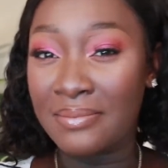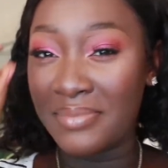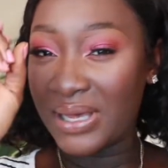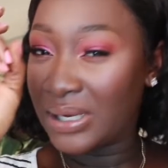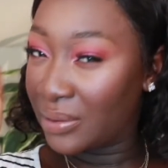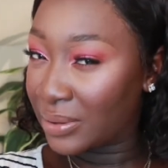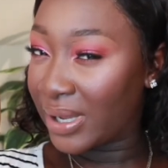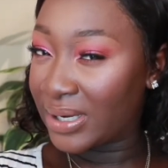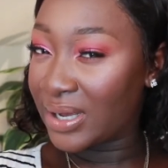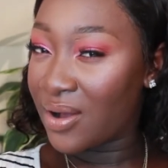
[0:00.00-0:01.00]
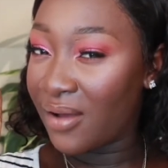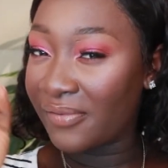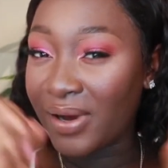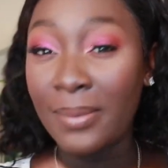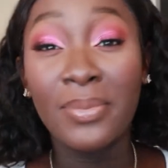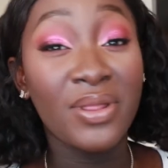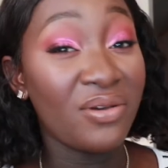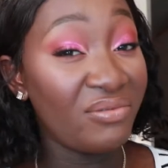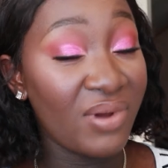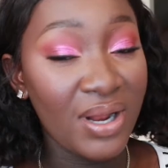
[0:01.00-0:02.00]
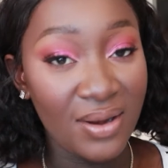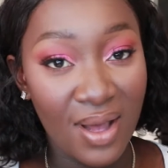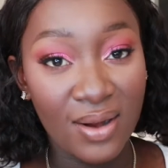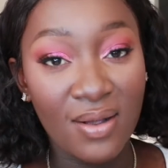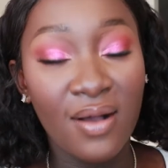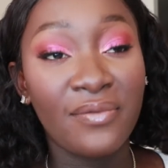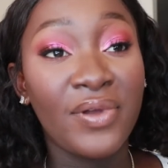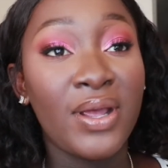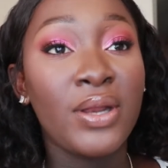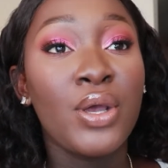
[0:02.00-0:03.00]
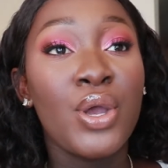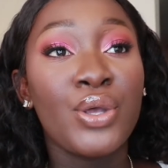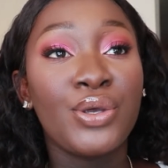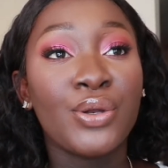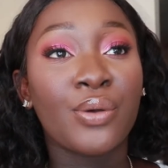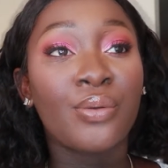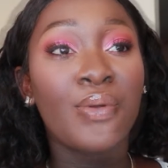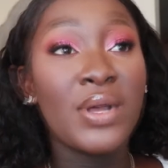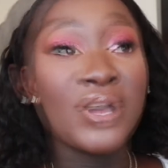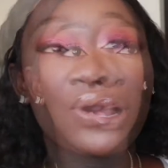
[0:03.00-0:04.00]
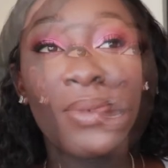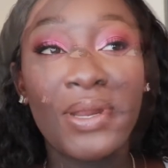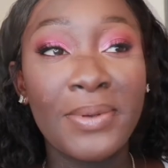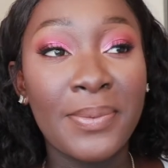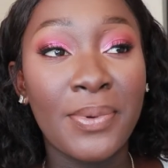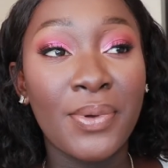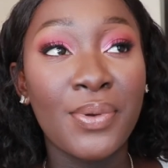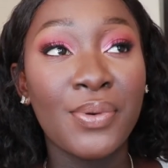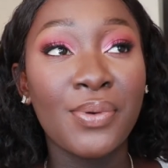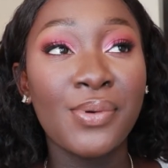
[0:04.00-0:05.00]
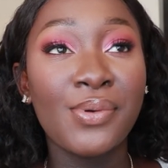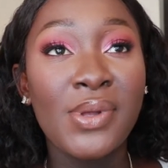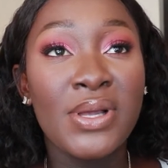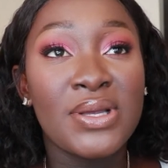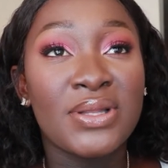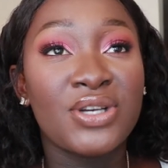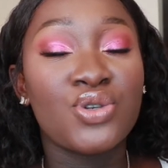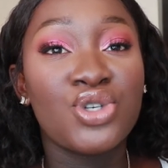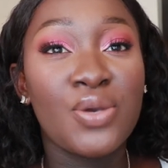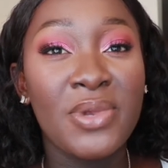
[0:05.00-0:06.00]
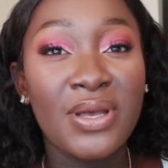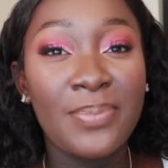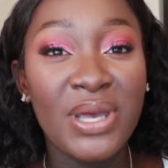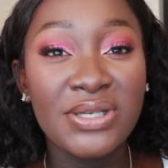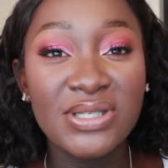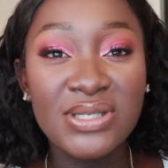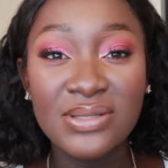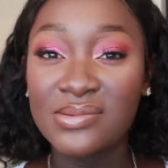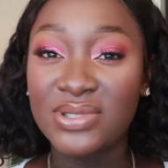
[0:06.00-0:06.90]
make it look like they're confident, but they're really not confident, you know. So many people who their social media pages